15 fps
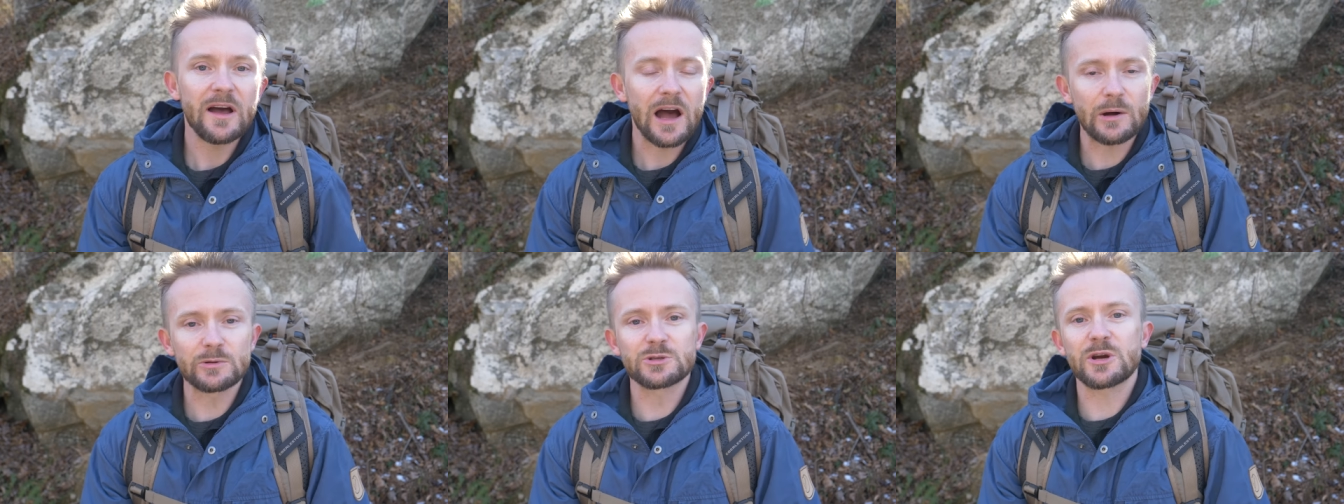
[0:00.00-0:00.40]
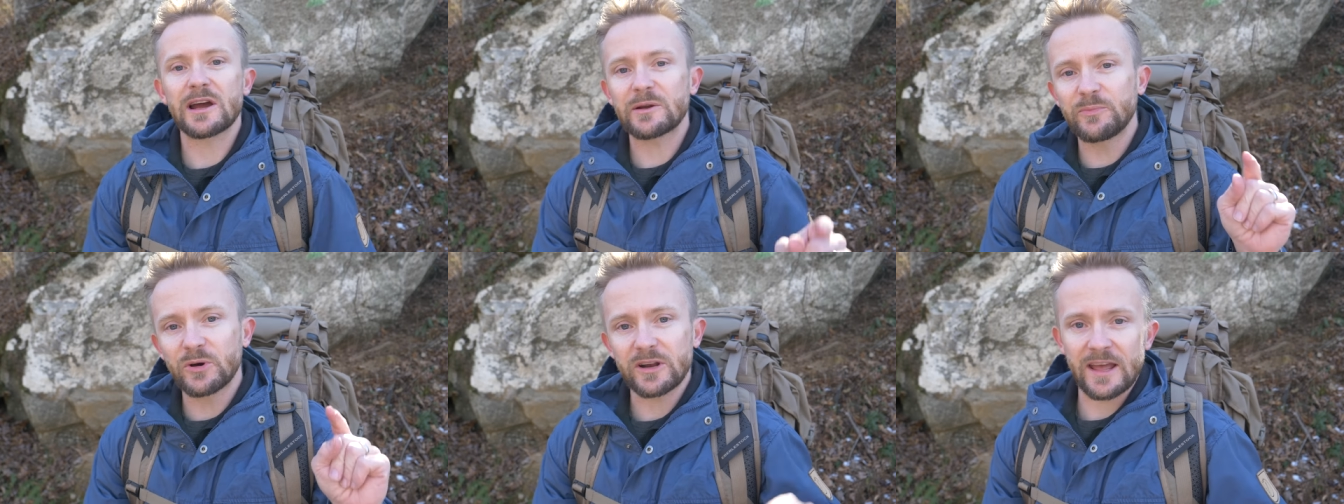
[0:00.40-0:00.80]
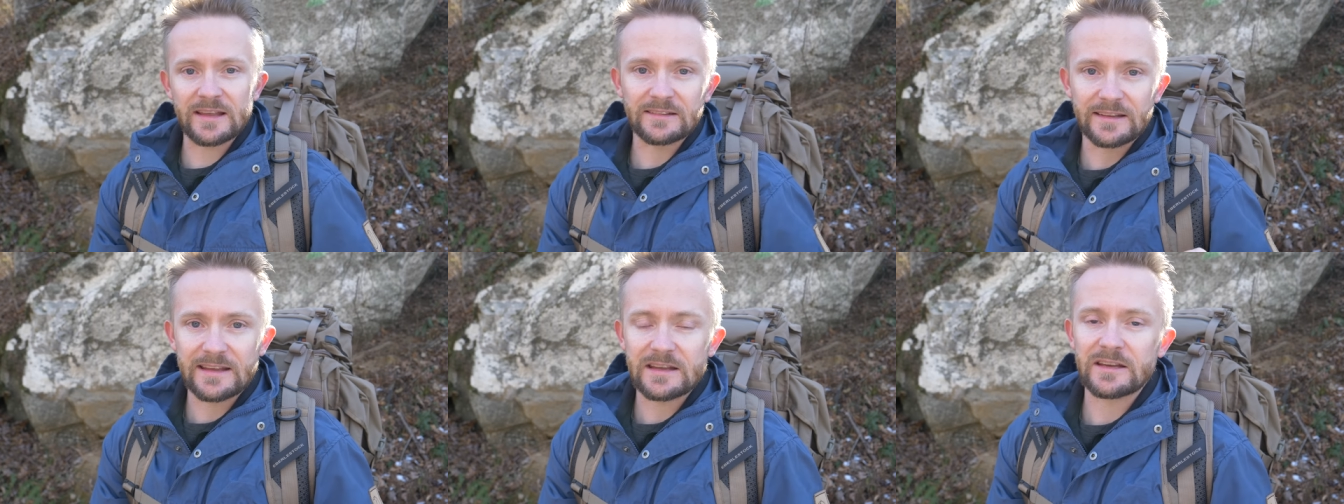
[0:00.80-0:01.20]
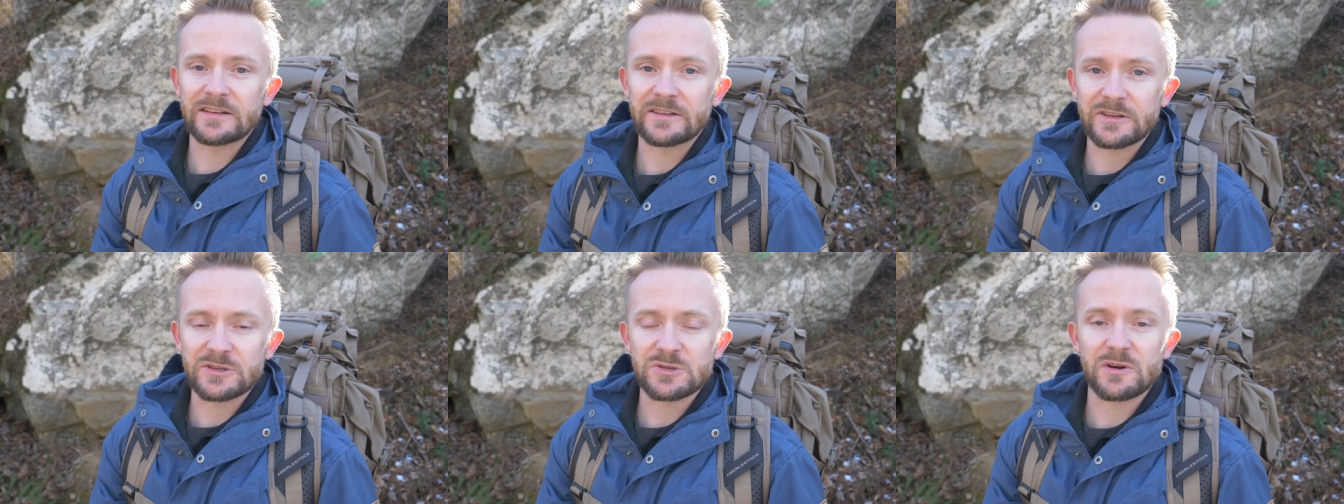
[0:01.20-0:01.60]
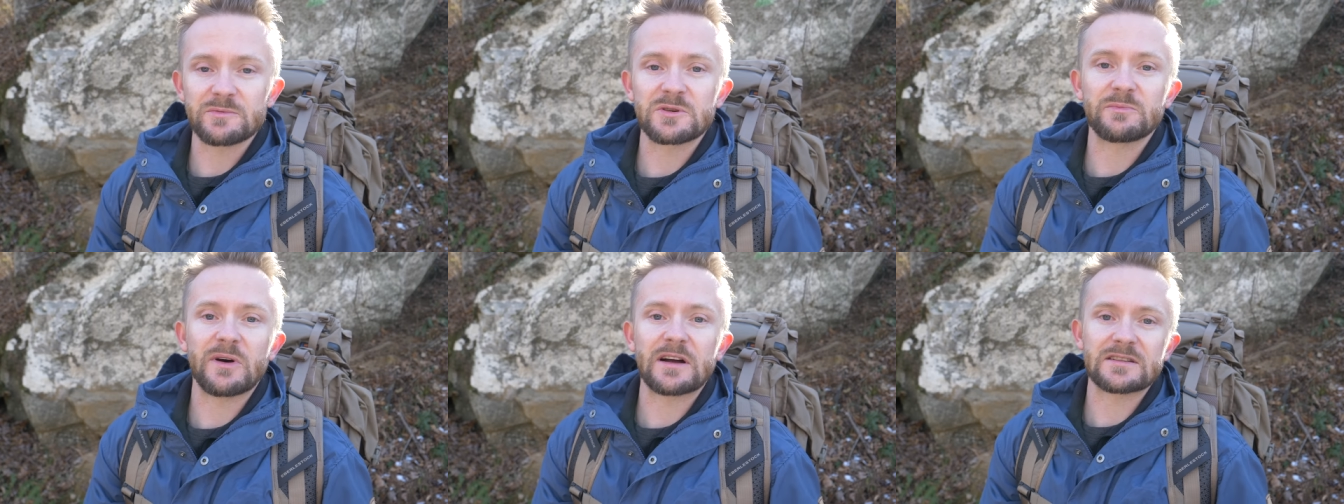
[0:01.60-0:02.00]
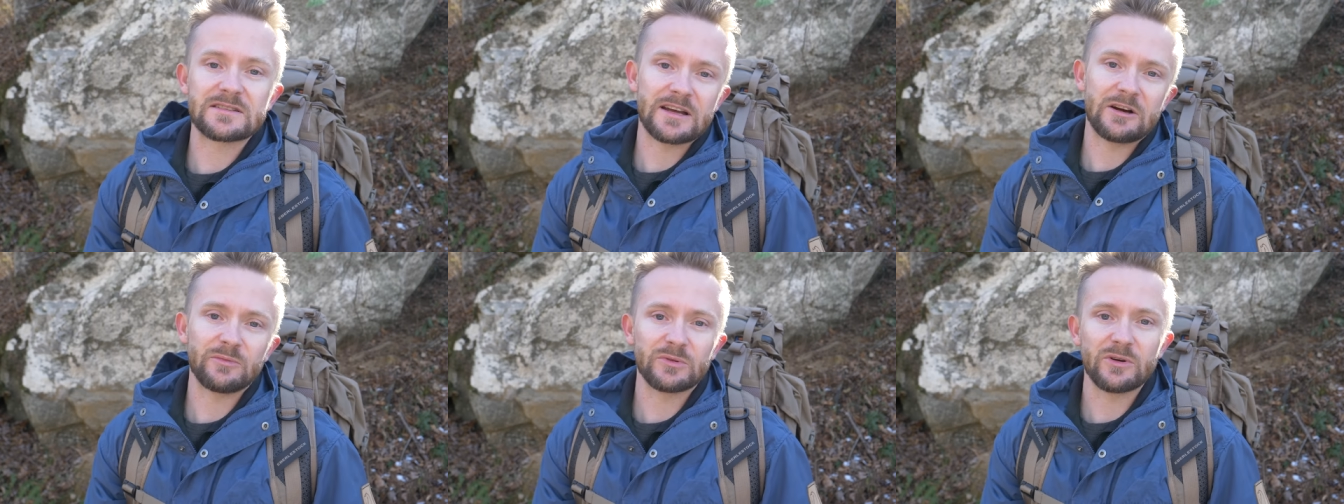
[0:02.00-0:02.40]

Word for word: I will try to put a link in the description box down